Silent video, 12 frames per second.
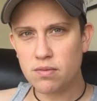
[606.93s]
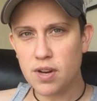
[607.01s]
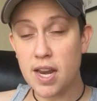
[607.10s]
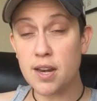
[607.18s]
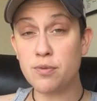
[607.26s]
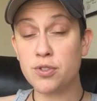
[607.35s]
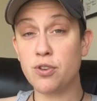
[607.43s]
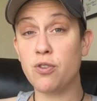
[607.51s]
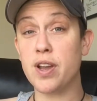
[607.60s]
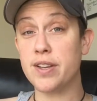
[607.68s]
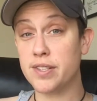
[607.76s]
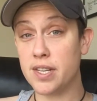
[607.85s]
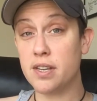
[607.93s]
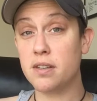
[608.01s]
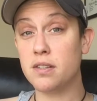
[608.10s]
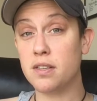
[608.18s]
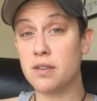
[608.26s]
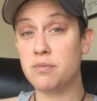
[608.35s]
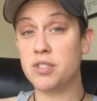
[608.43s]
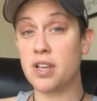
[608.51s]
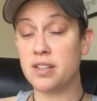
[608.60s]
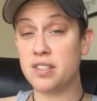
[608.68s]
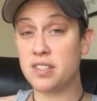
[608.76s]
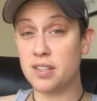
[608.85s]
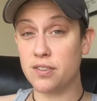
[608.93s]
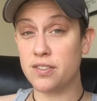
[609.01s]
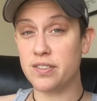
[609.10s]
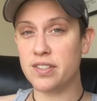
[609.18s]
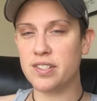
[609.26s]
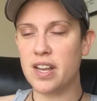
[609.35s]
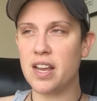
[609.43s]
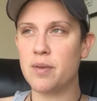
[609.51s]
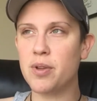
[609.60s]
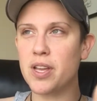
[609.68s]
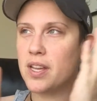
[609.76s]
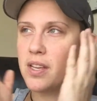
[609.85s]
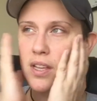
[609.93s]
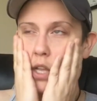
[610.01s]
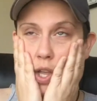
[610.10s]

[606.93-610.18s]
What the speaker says: And it was crazy. I still, to this day, I'm like,